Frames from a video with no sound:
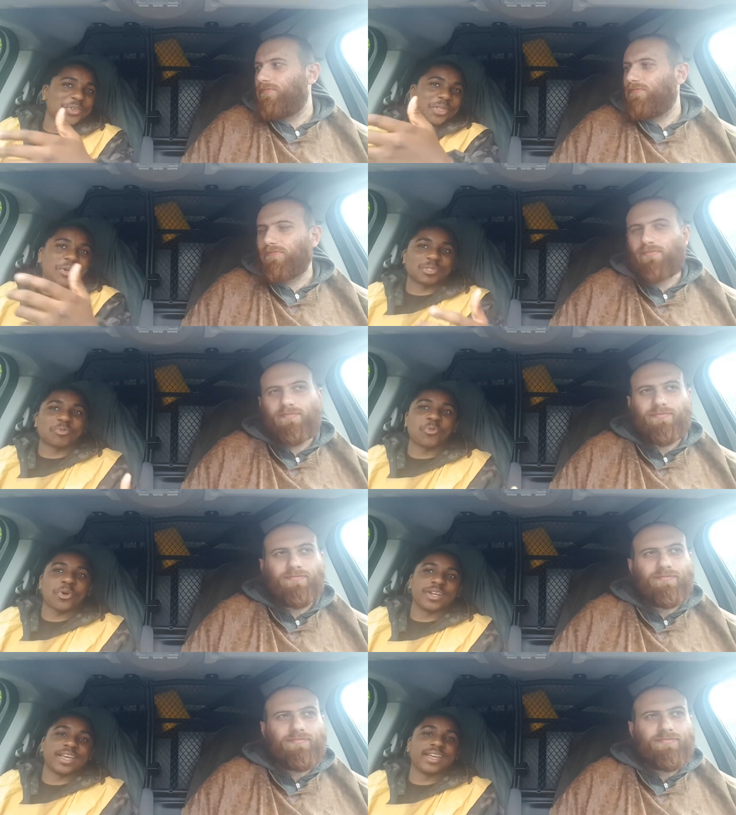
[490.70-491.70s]
Speaker 1: know they got some
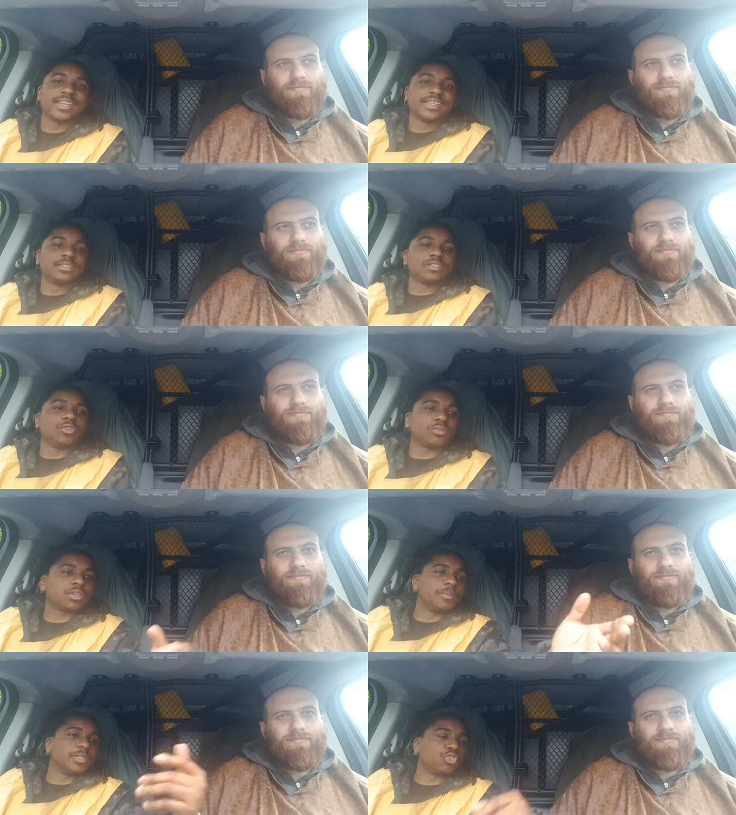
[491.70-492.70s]
water there. Yo,
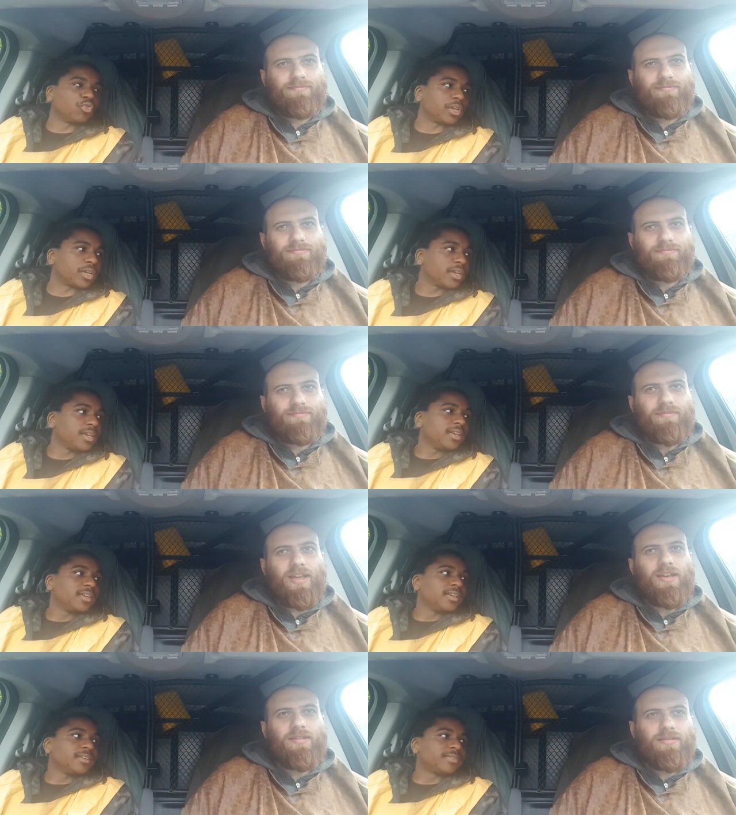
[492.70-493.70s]
give me to drink.
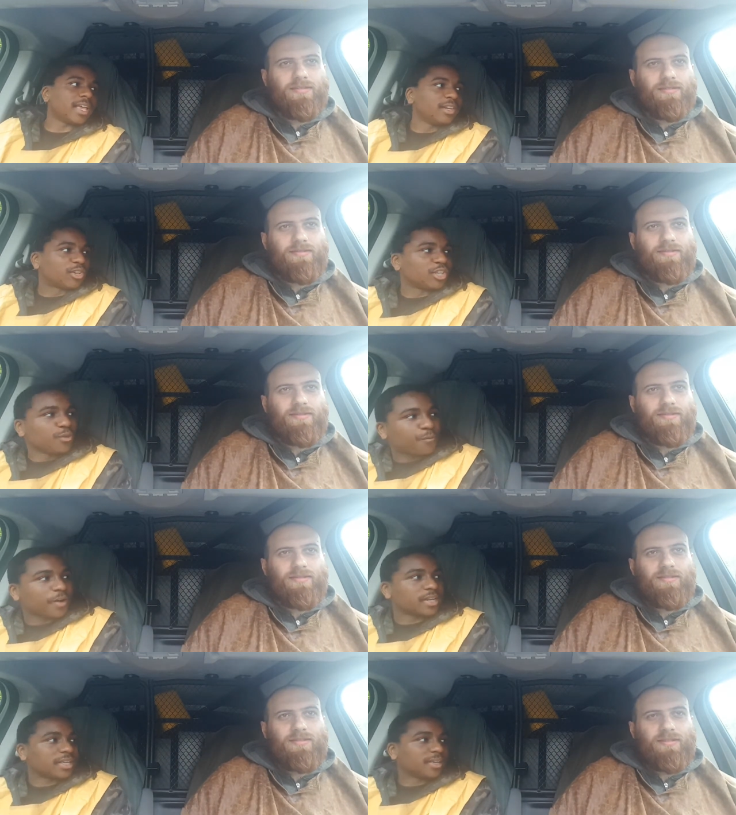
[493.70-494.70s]
Yeah. They look at you
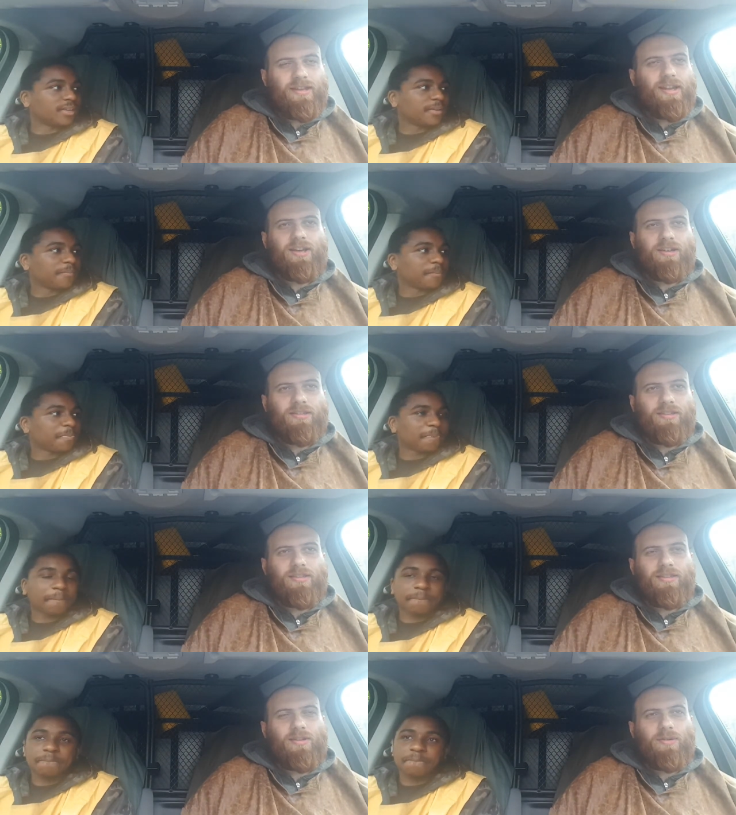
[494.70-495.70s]
funny. Yeah, they ain't gonna
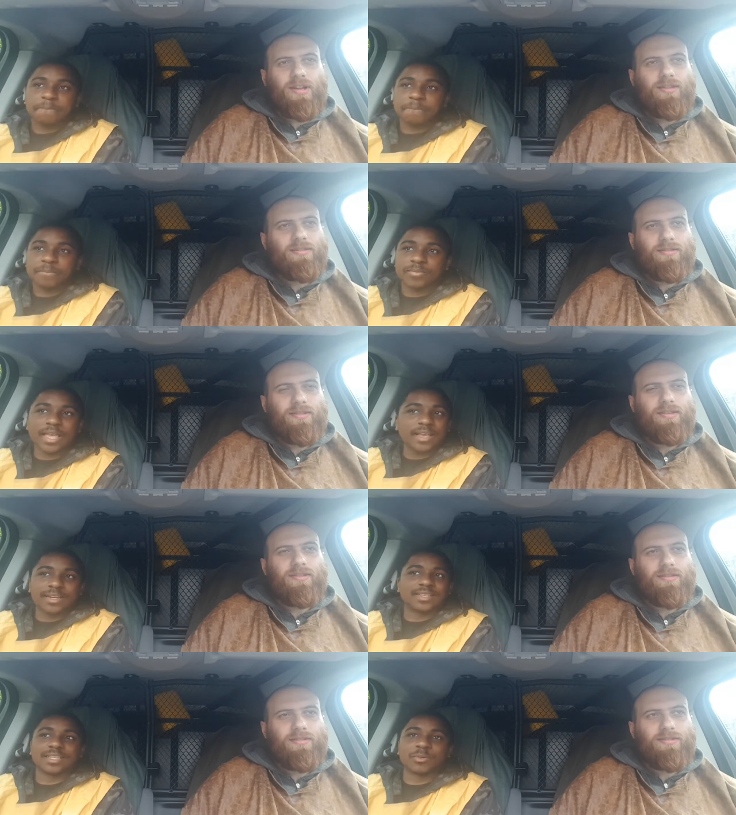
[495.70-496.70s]
deal with that. They ain't yeah.
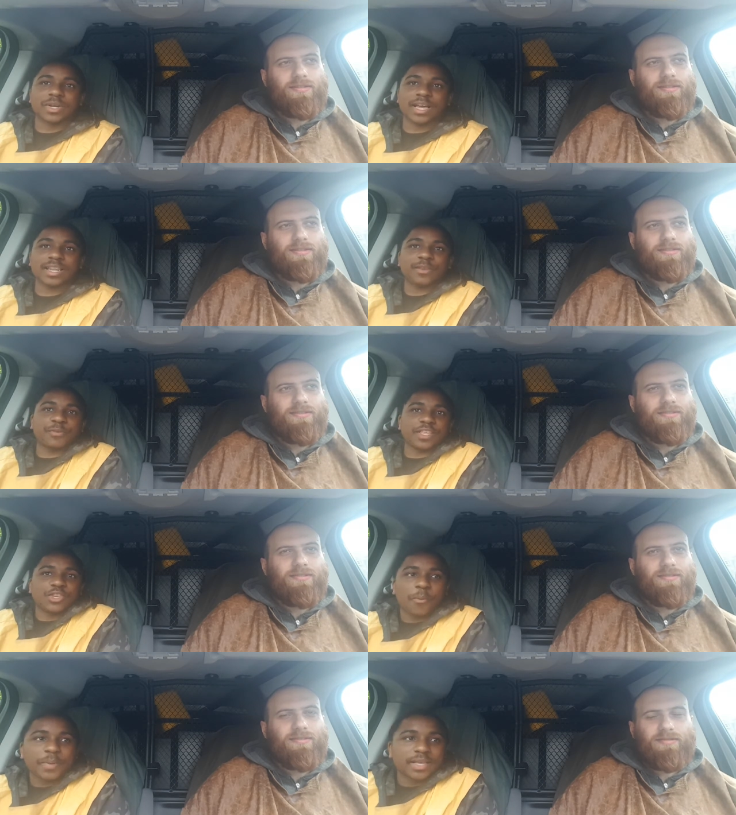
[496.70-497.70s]
gonna deal with that. They think
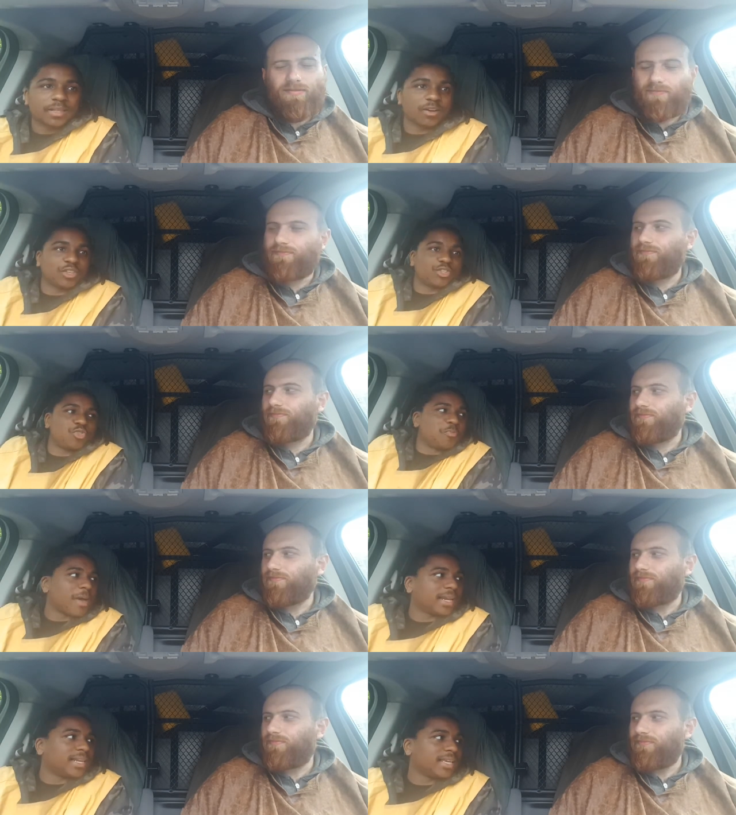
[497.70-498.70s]
you're being, oh, you're too
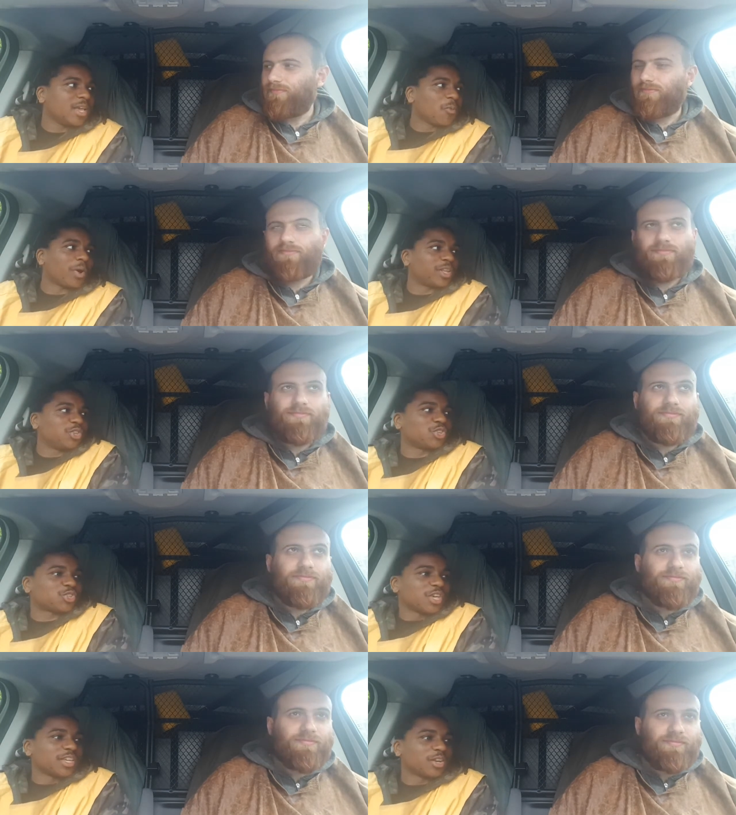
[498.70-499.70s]
manly. Why don't you
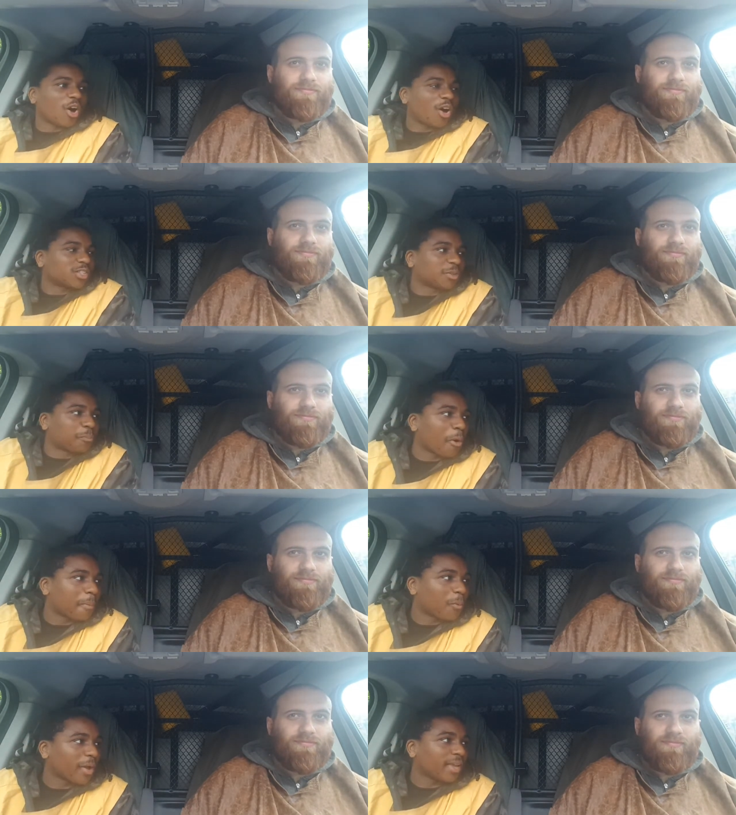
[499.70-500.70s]
just, you know, ask the
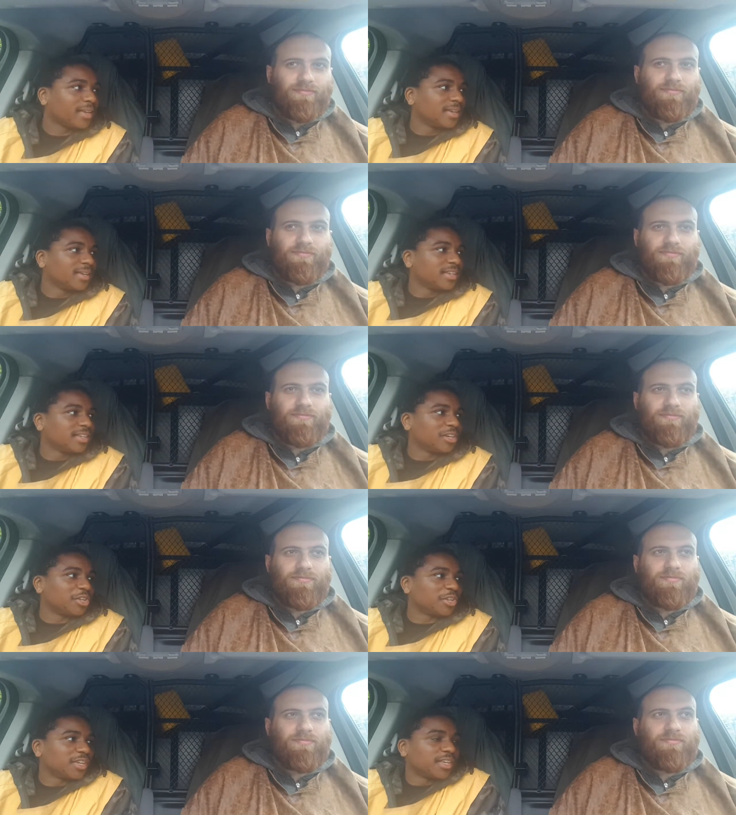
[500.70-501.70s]
proper way? You know,
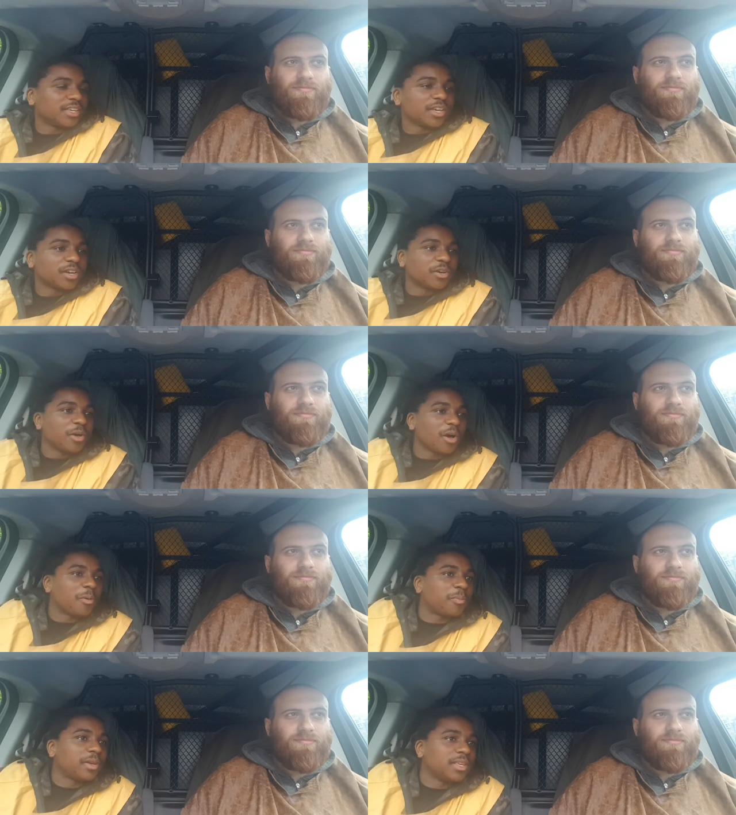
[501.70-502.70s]
you, uh,
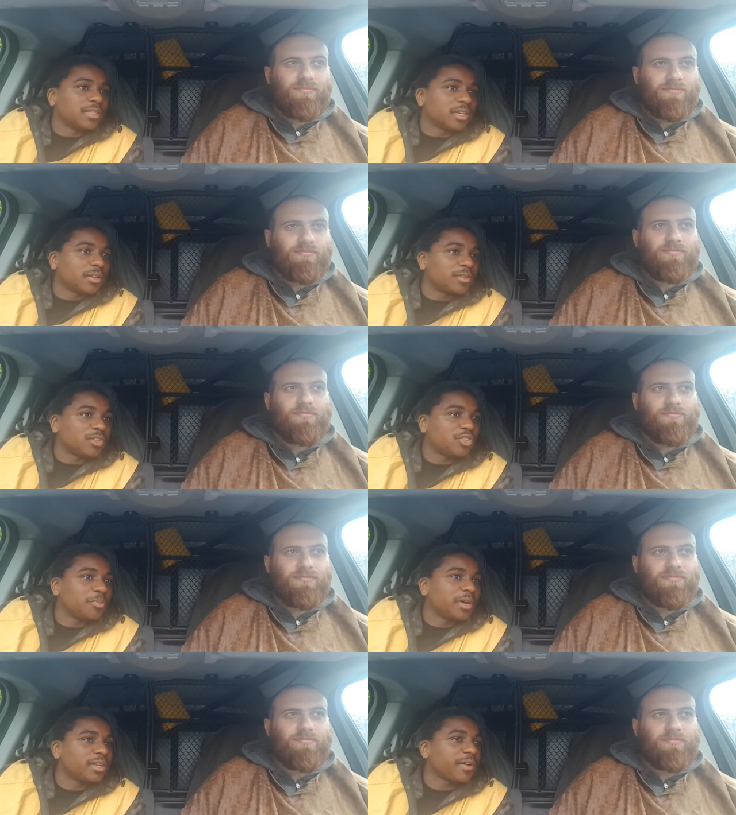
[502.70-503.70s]
oh, please, uh, do you
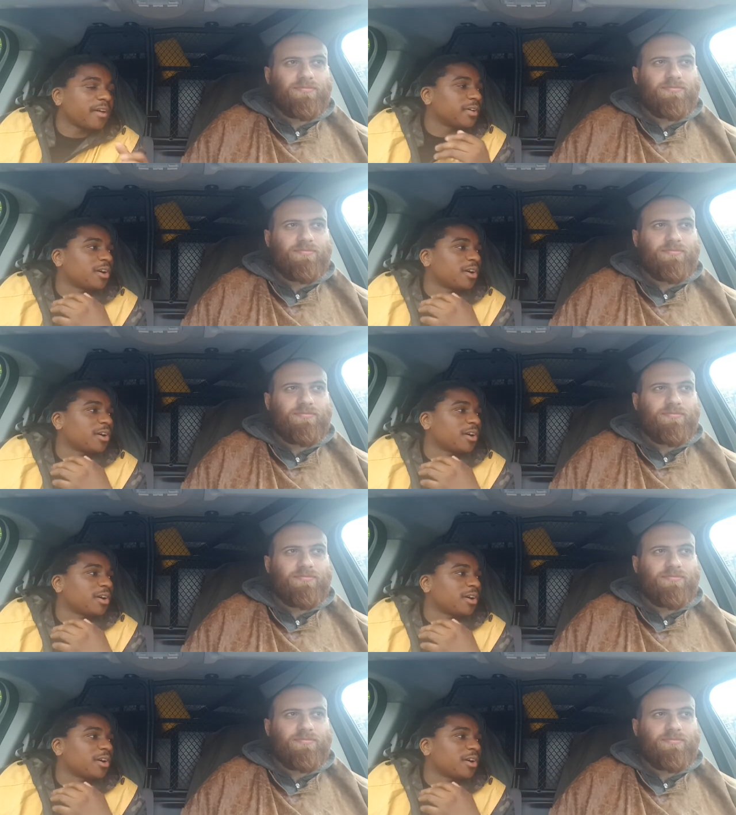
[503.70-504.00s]
mind if I have a